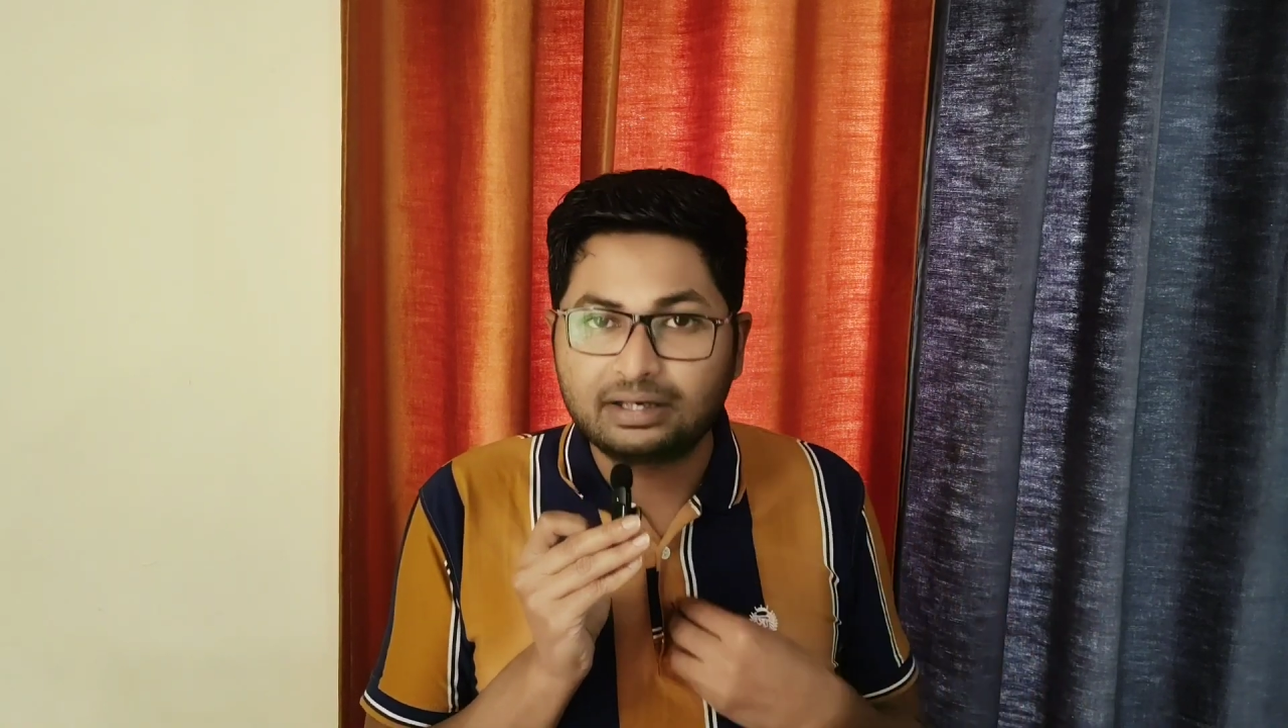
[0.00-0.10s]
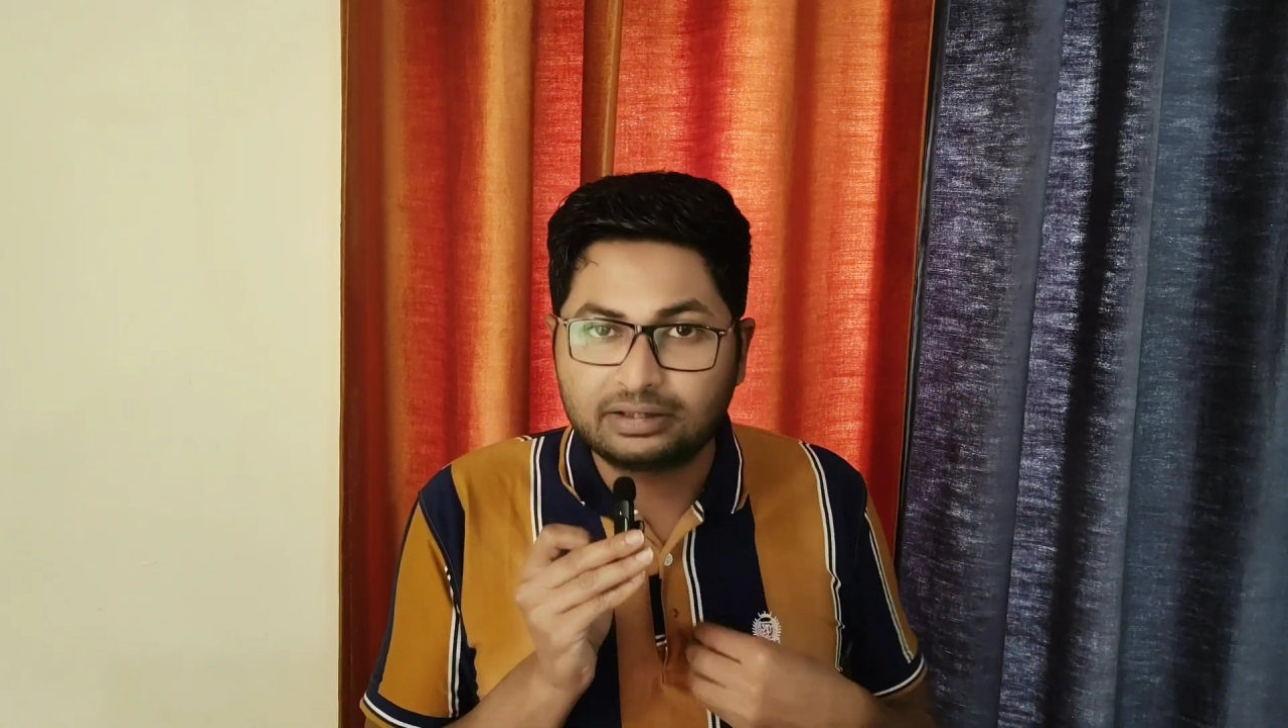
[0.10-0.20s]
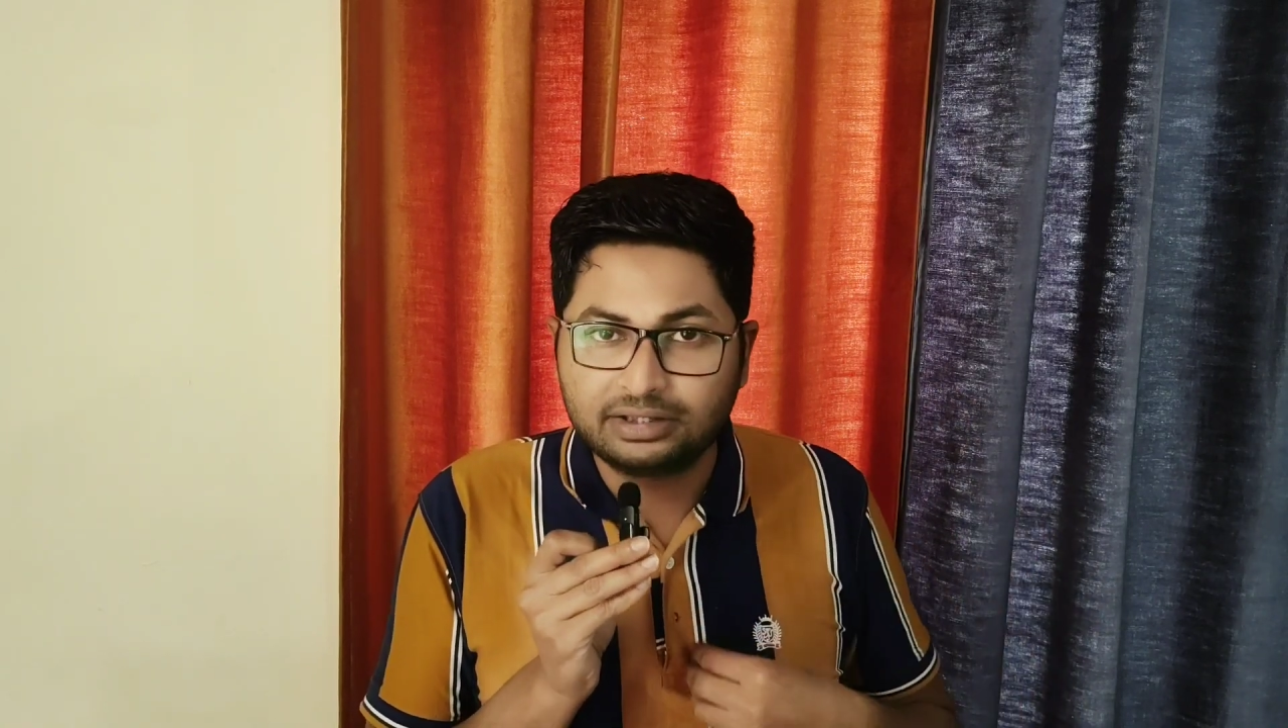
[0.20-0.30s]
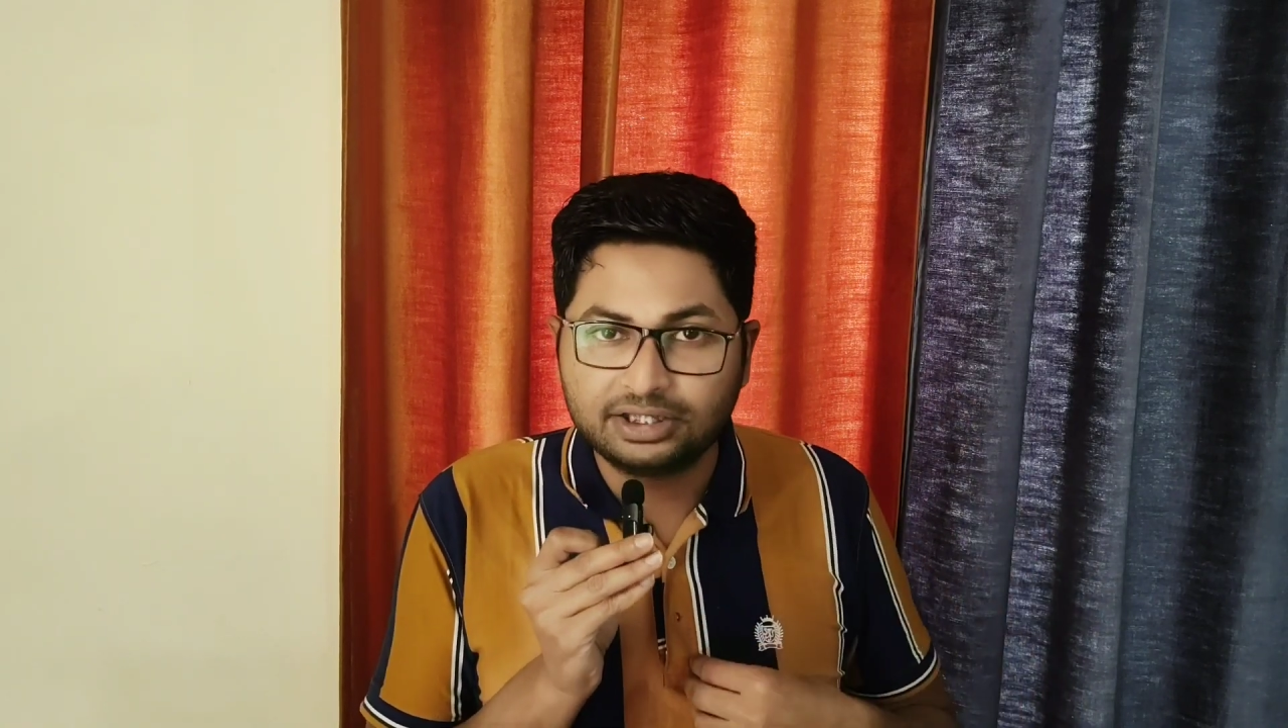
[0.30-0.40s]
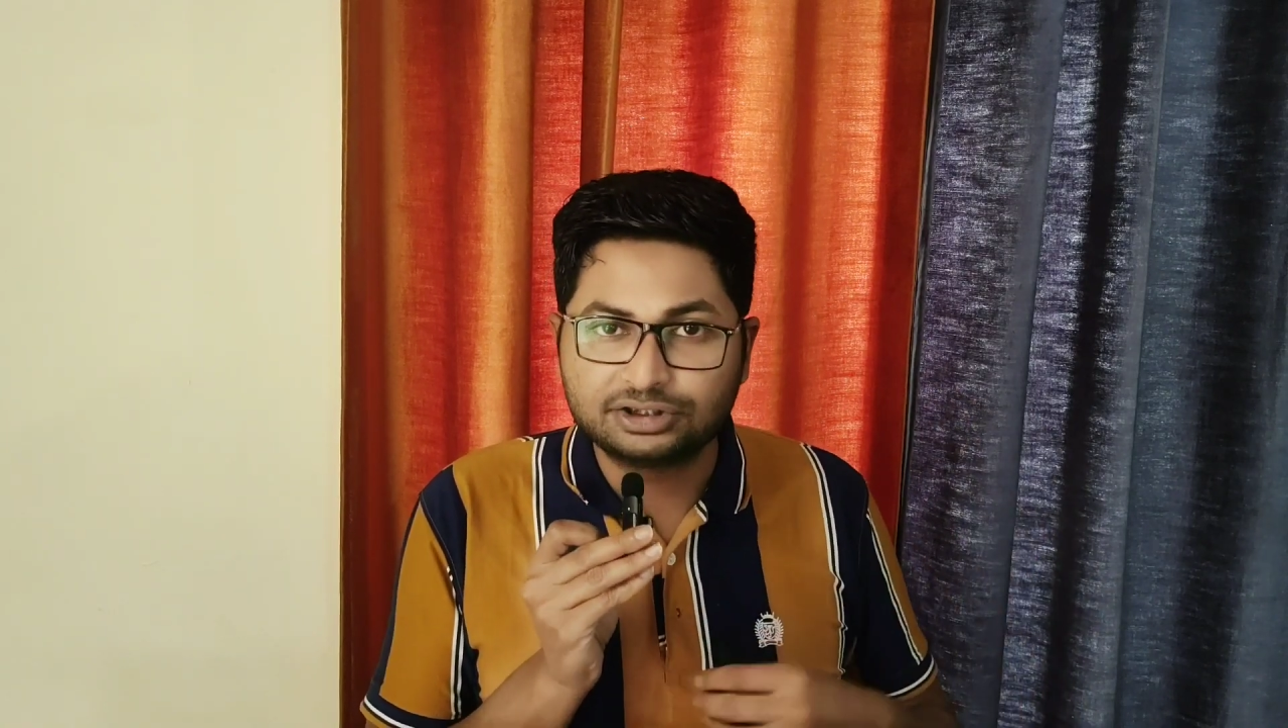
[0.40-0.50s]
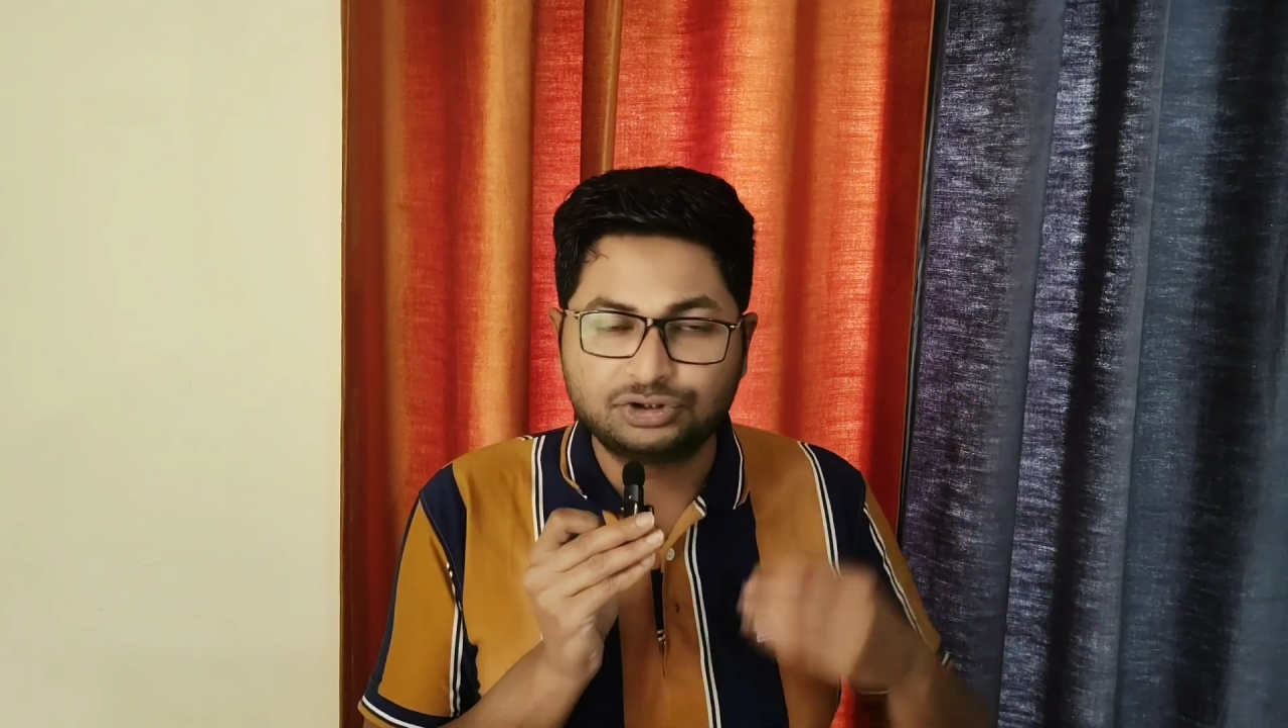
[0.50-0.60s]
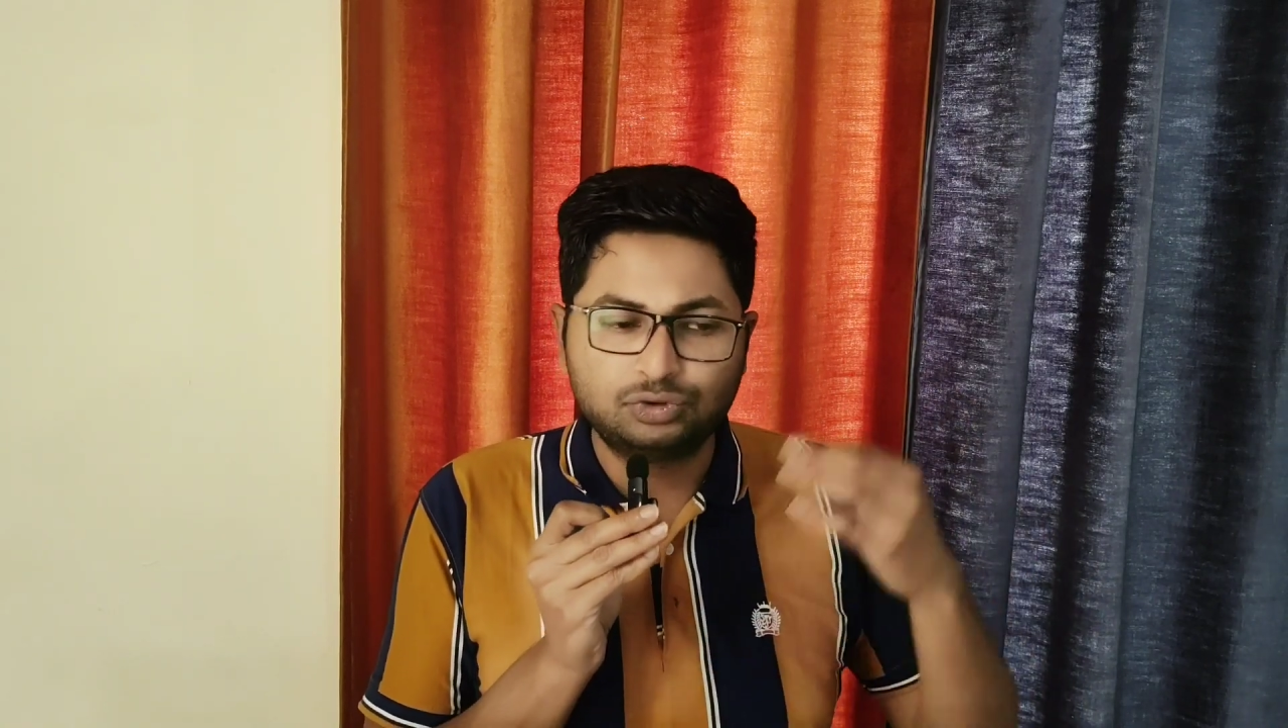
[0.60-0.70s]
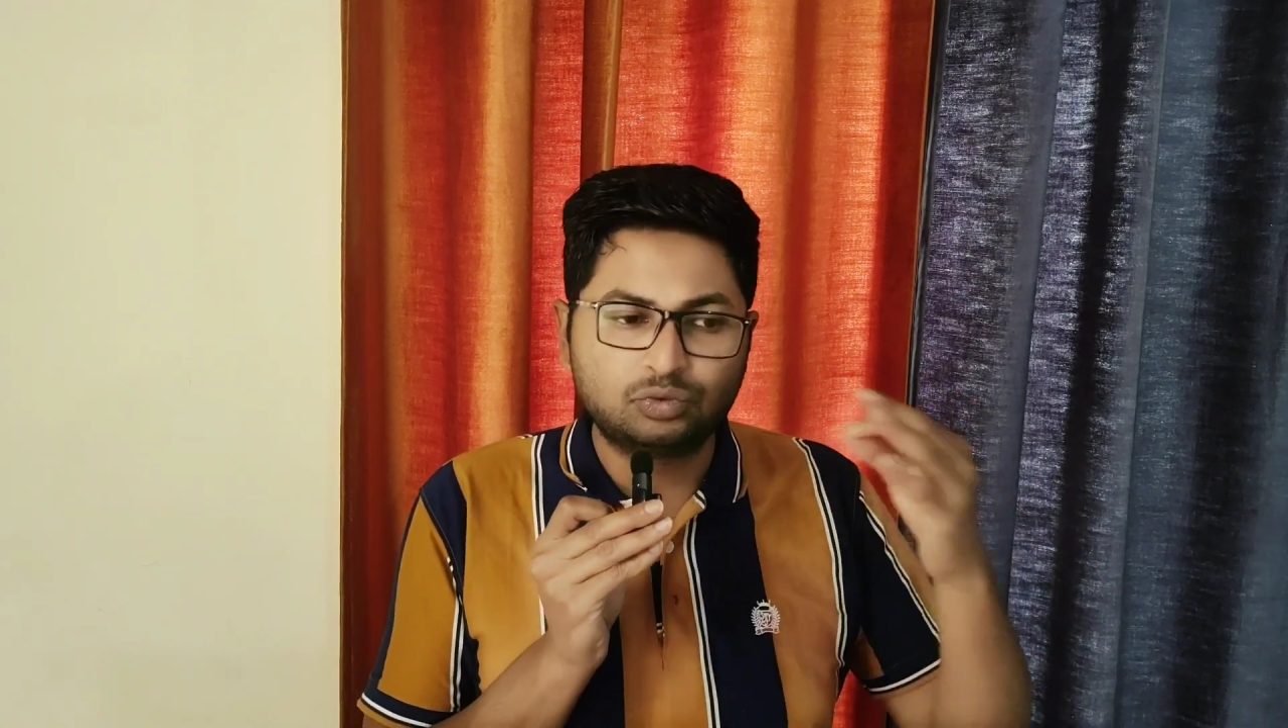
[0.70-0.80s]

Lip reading: earnings.